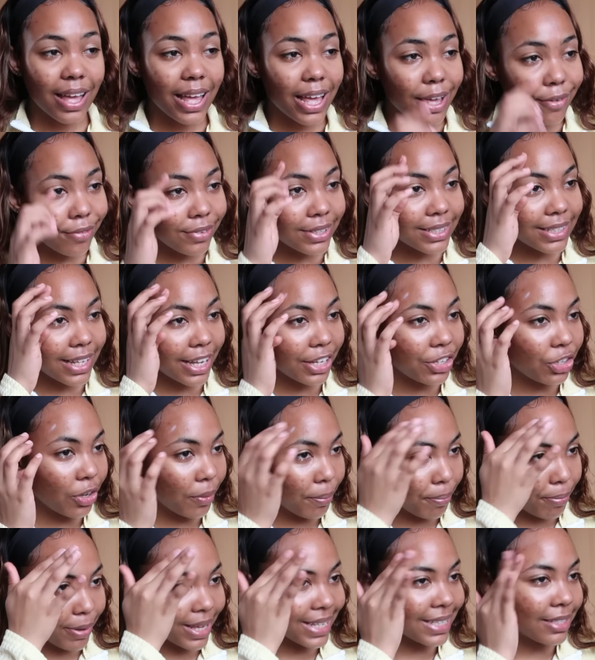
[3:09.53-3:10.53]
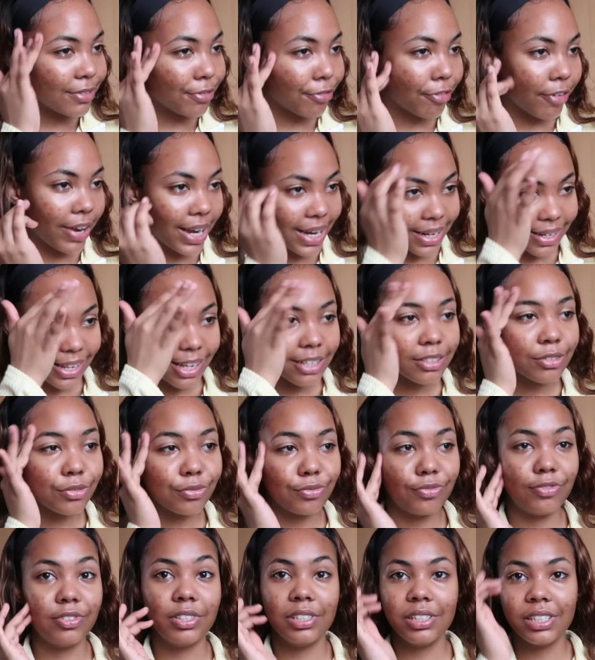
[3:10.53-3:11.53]
If it's like your best friend, that's
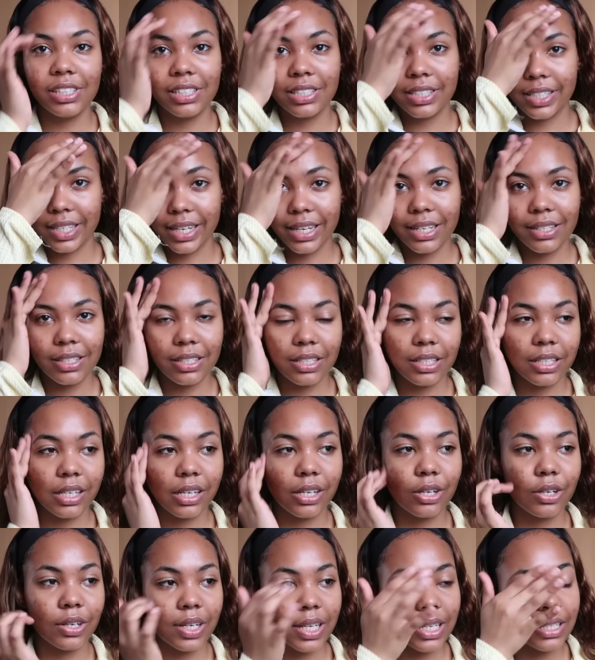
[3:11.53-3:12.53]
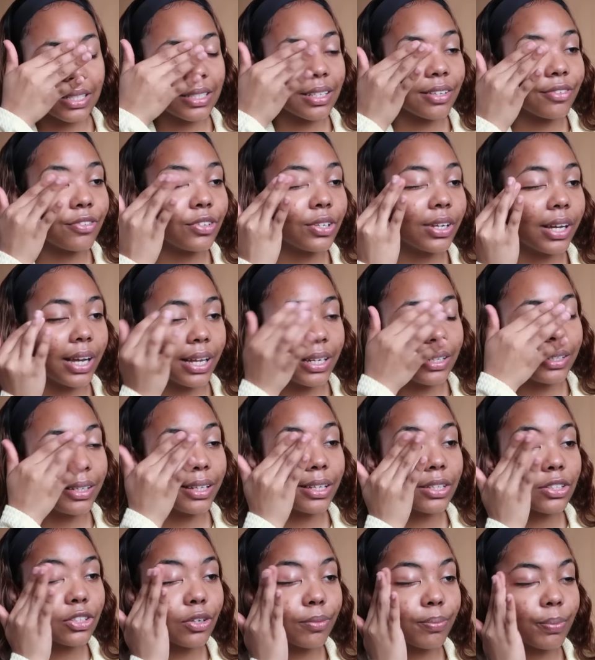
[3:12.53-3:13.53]
really shady, because if you can
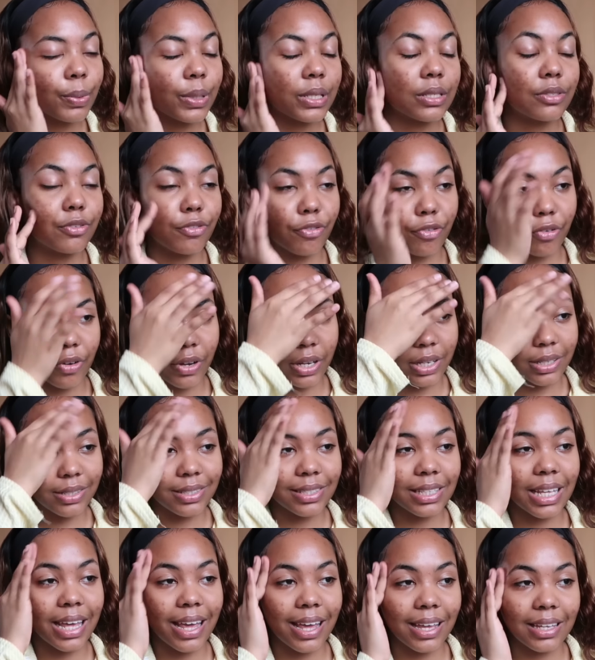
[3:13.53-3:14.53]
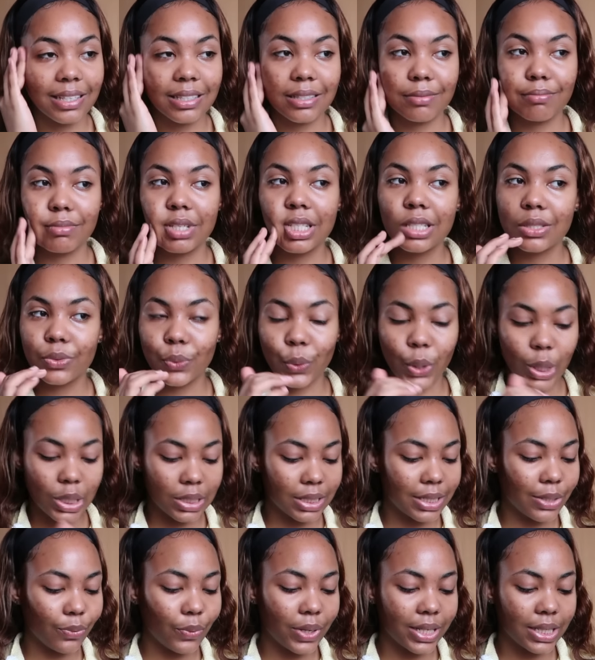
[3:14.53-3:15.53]
date your best friend's ex, it means
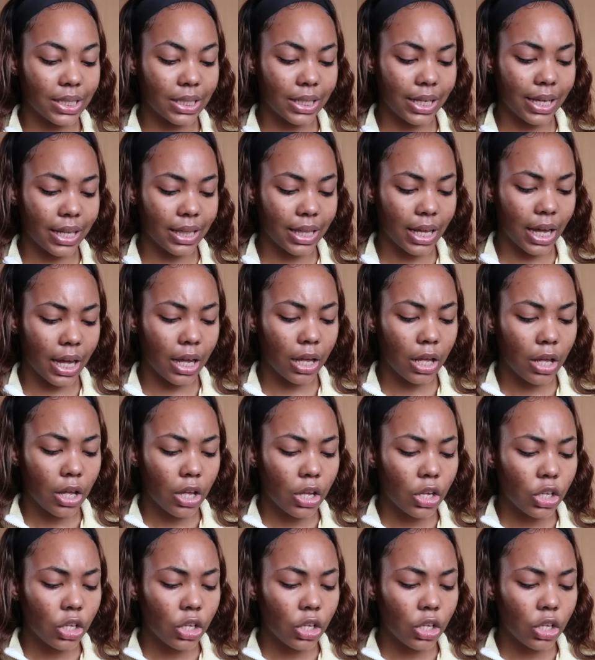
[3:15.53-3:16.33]
whilst they were together